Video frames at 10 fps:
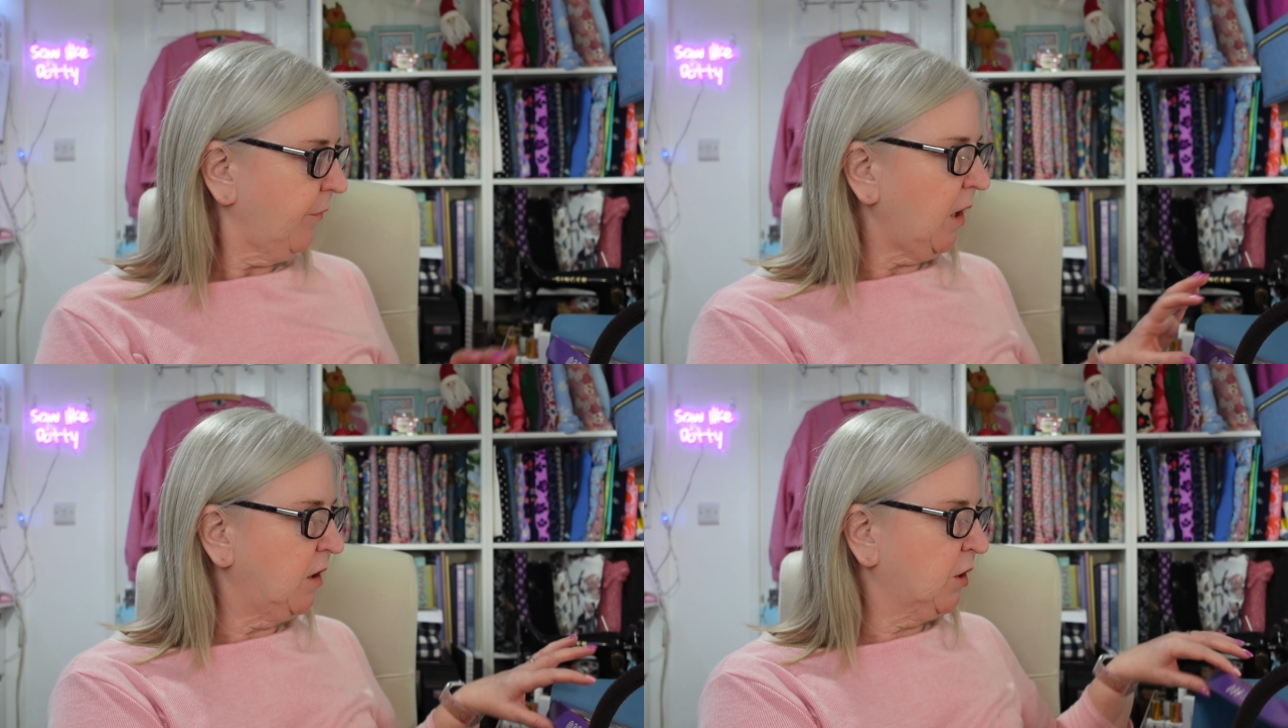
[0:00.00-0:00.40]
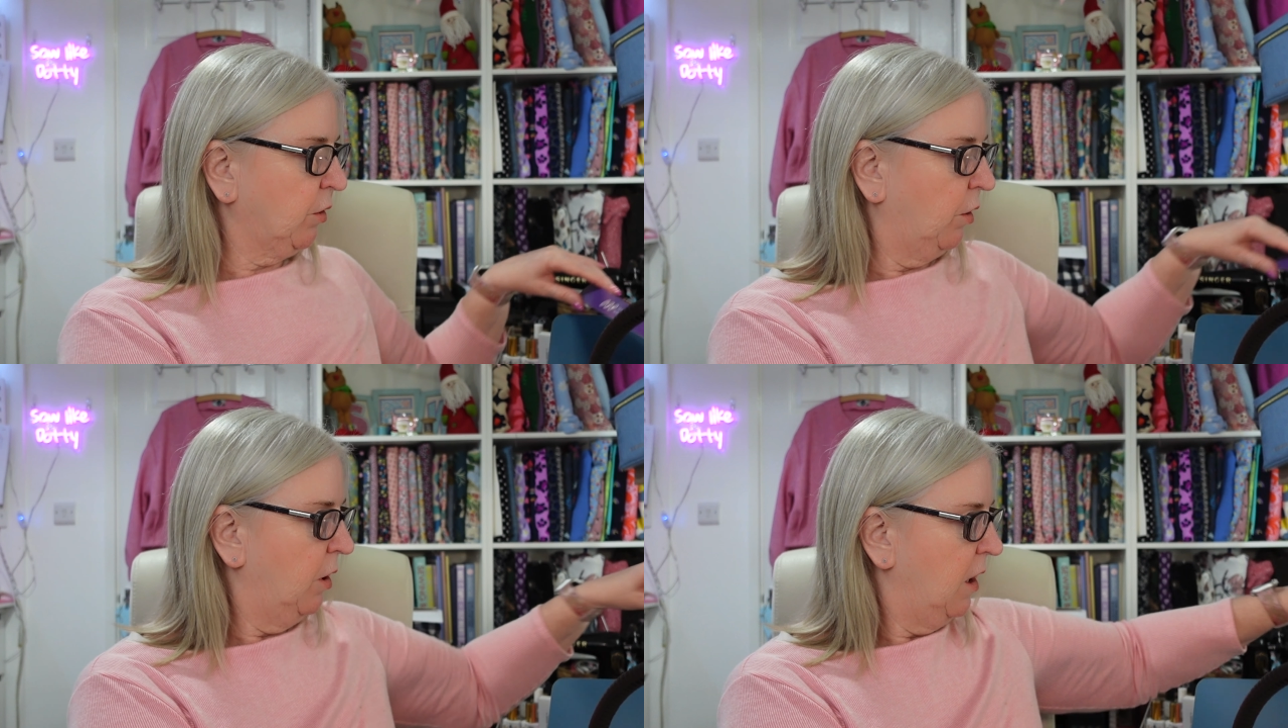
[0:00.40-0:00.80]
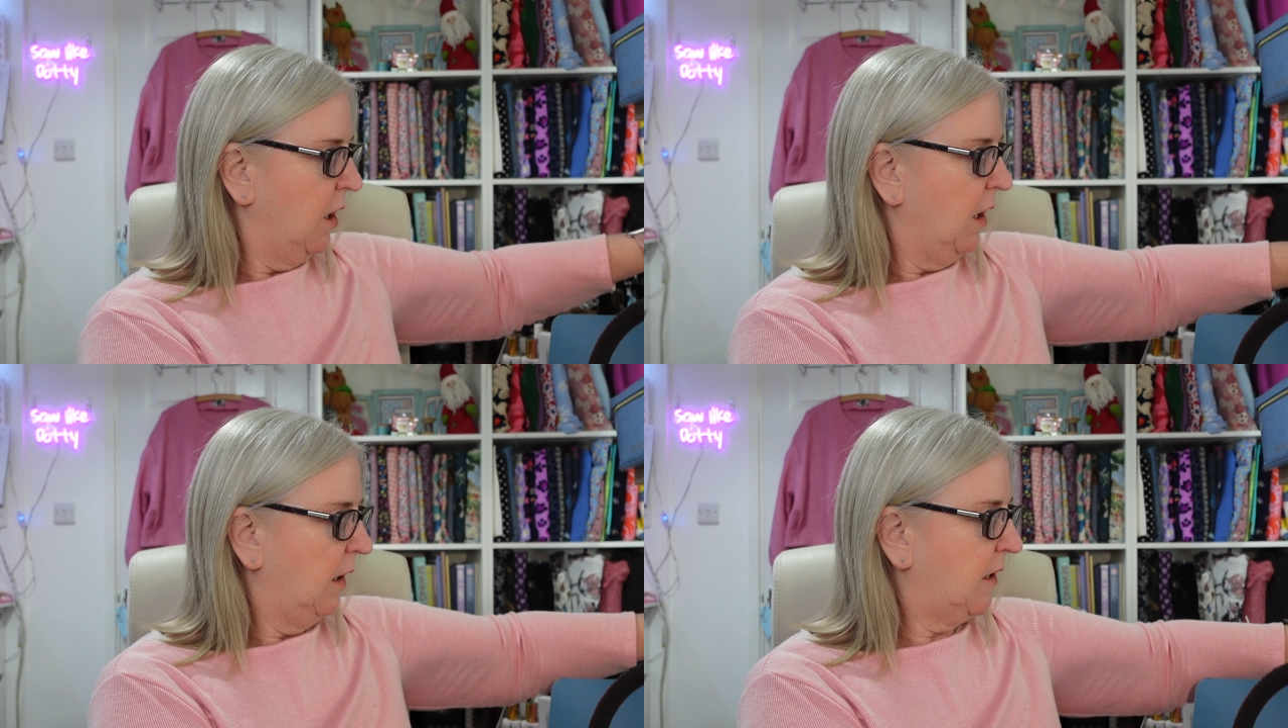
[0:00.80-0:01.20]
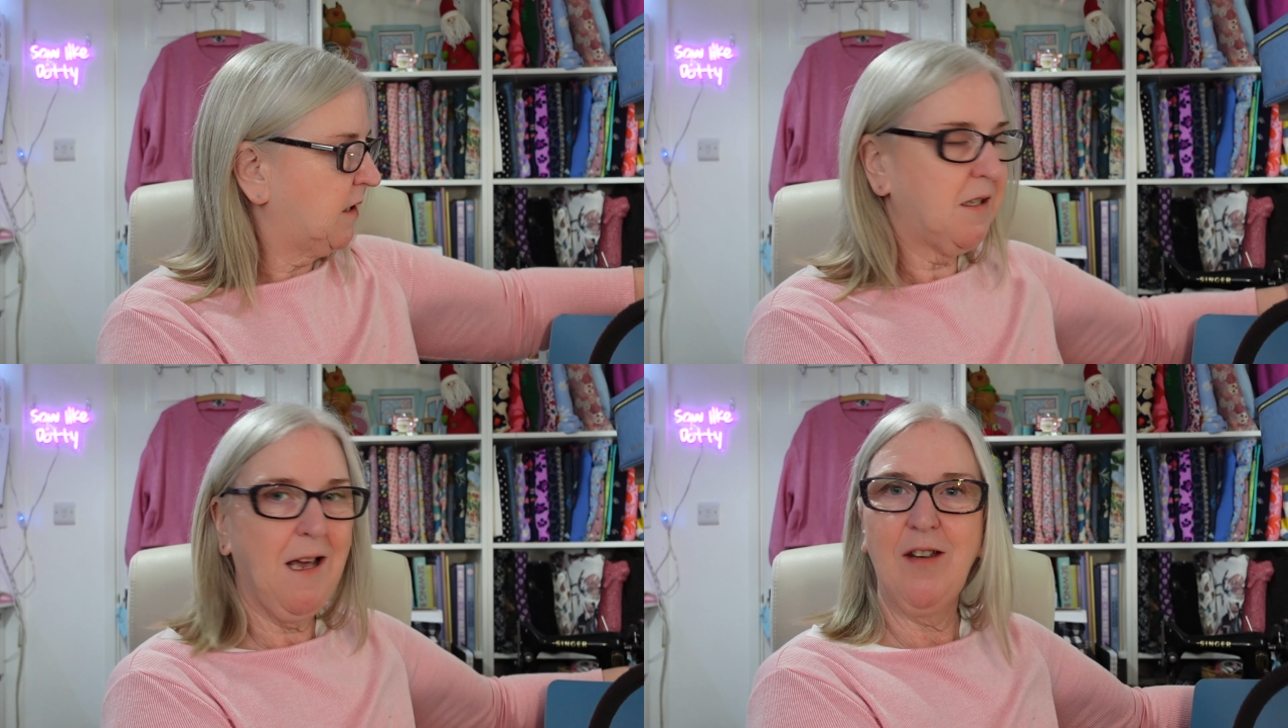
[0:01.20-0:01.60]
So
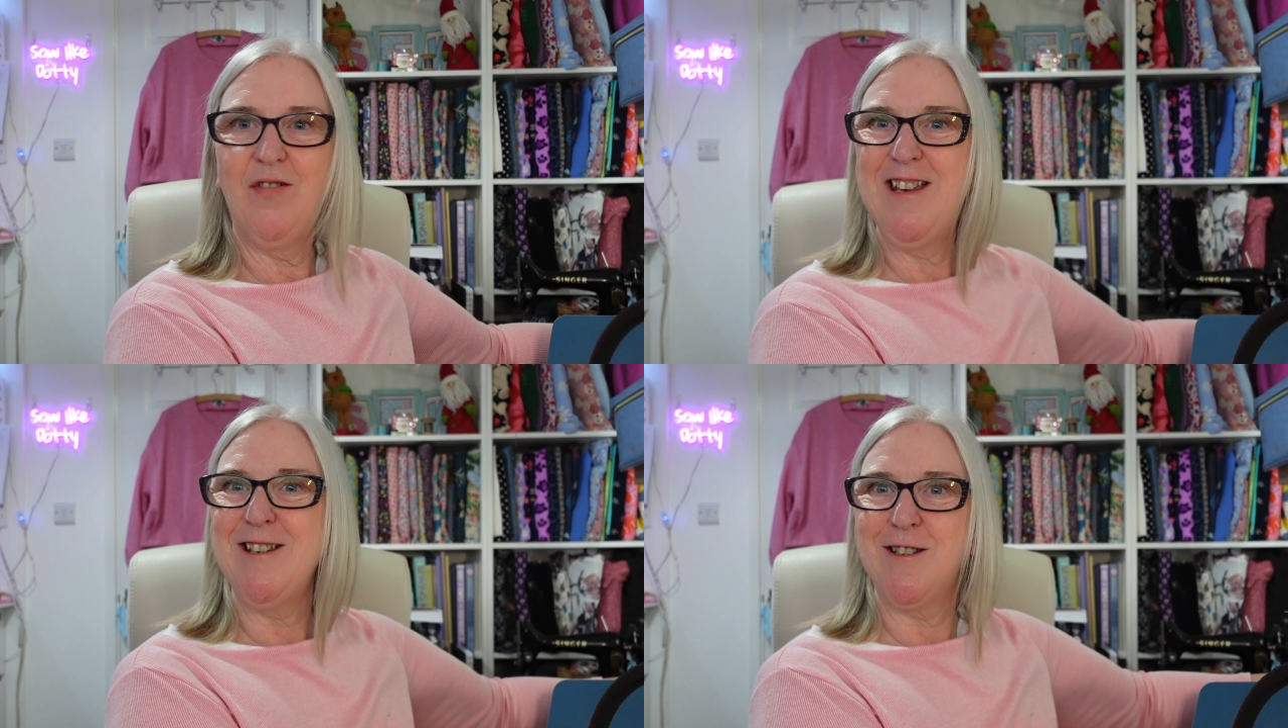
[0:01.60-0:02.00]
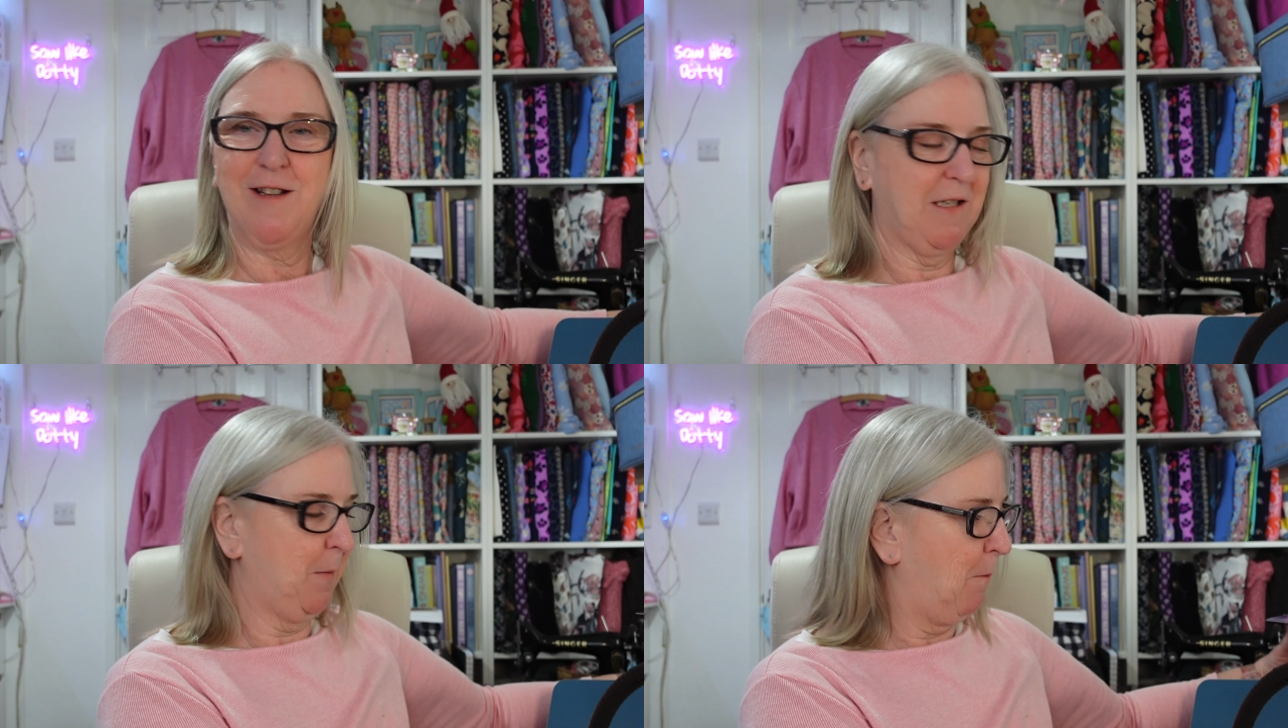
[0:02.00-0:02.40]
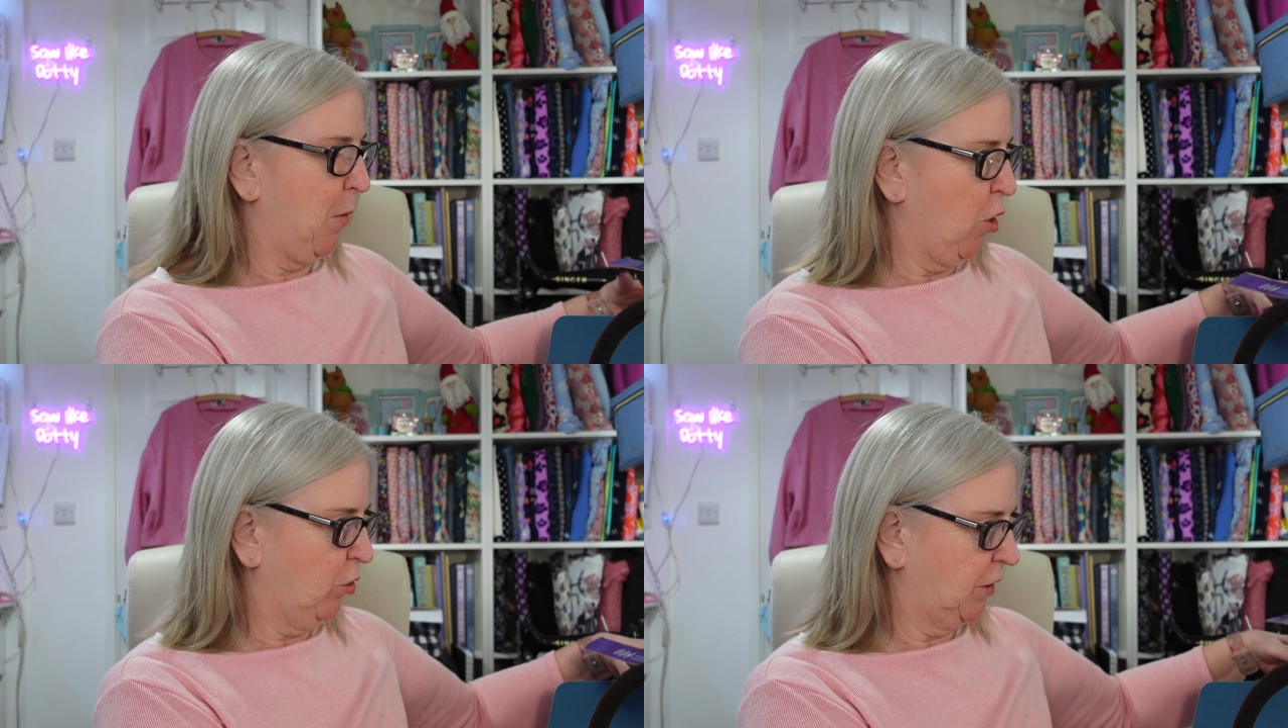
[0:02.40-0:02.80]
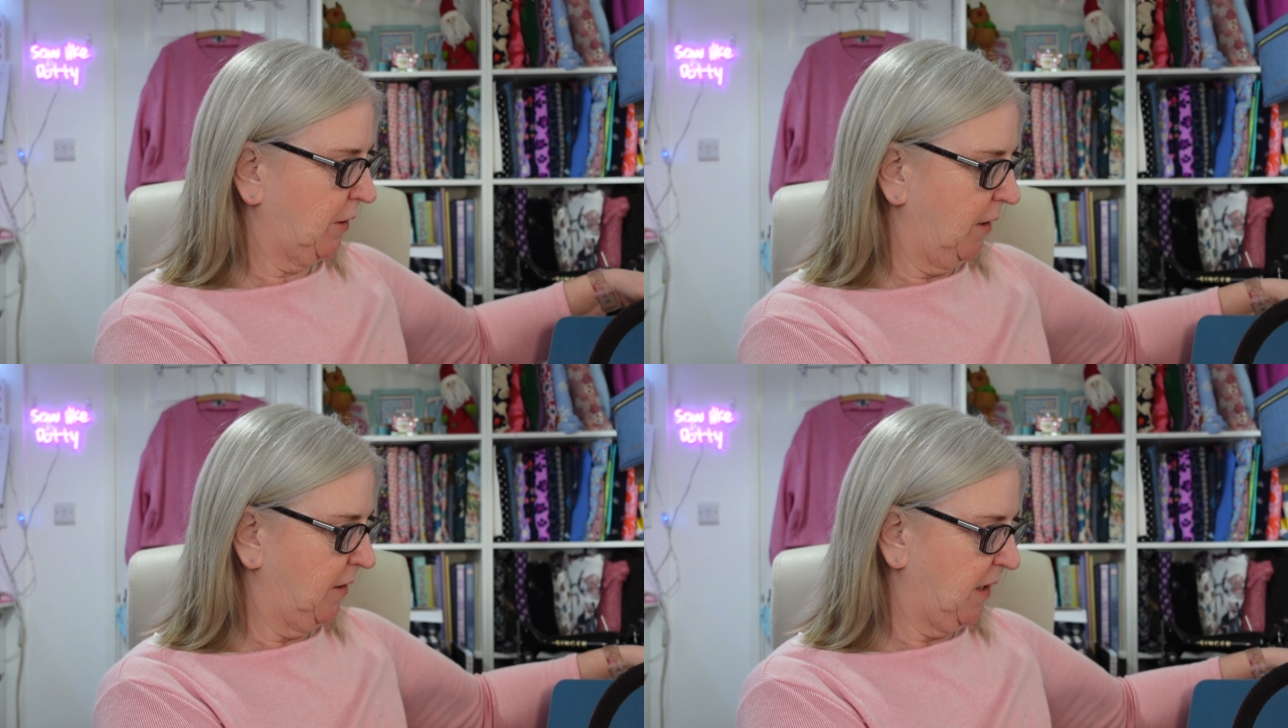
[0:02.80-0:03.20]
let's dive into this
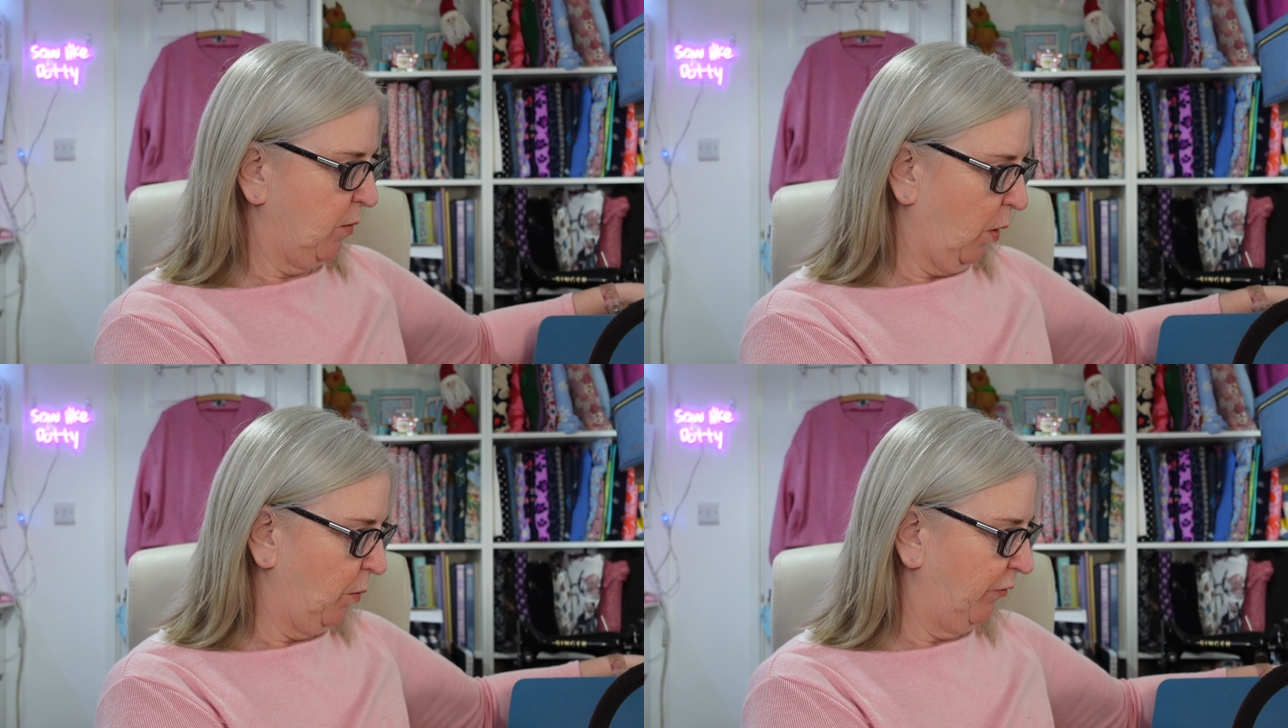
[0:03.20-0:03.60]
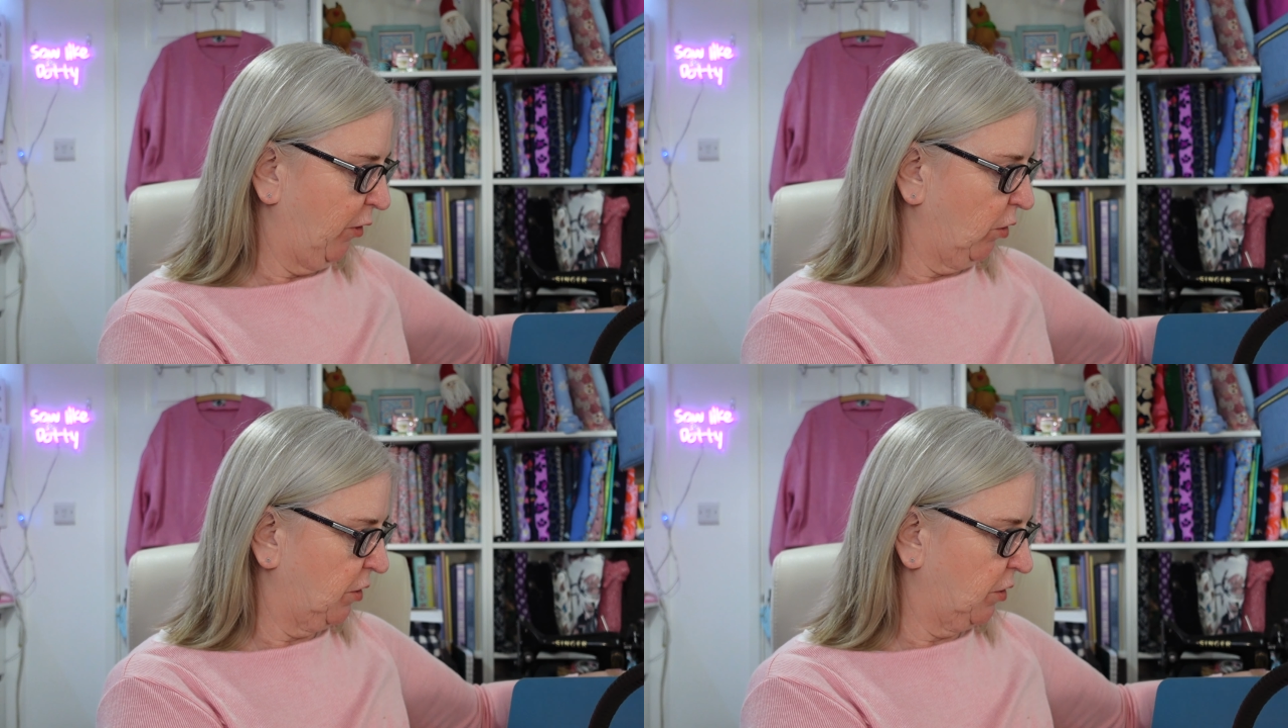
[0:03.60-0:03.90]
box and see what we've got,